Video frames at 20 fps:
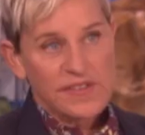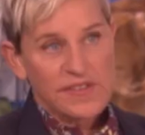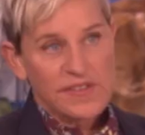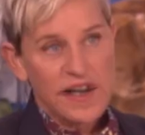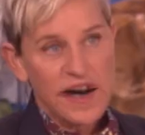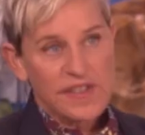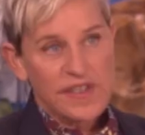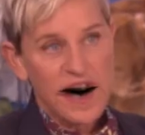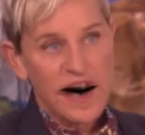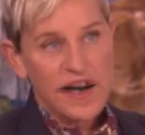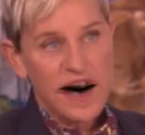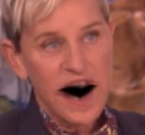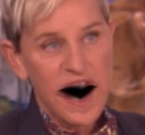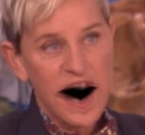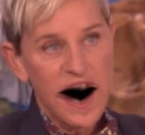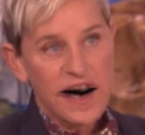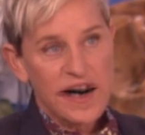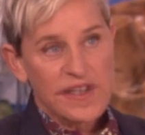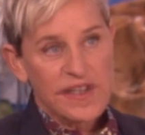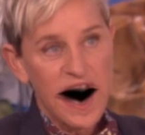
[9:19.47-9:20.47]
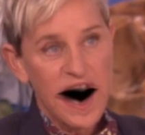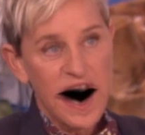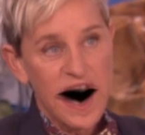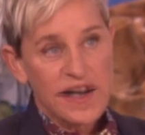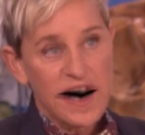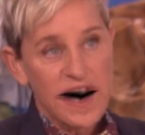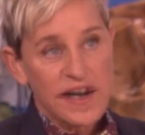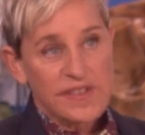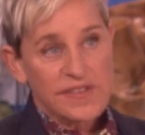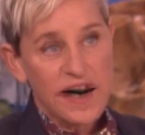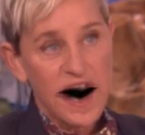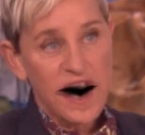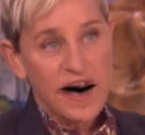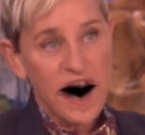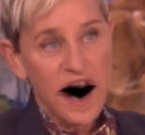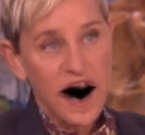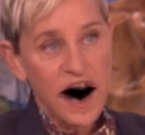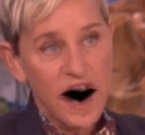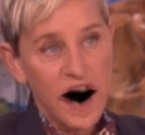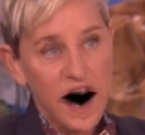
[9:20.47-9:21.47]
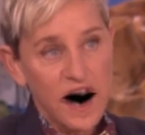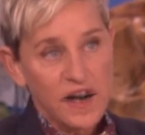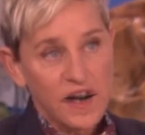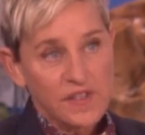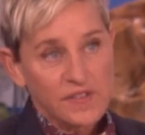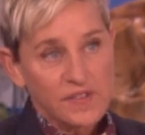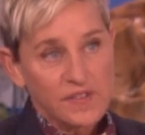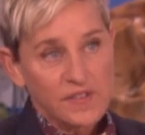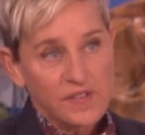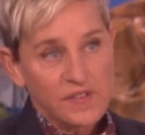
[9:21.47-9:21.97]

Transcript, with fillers: It's December 18th. It's called Relatable.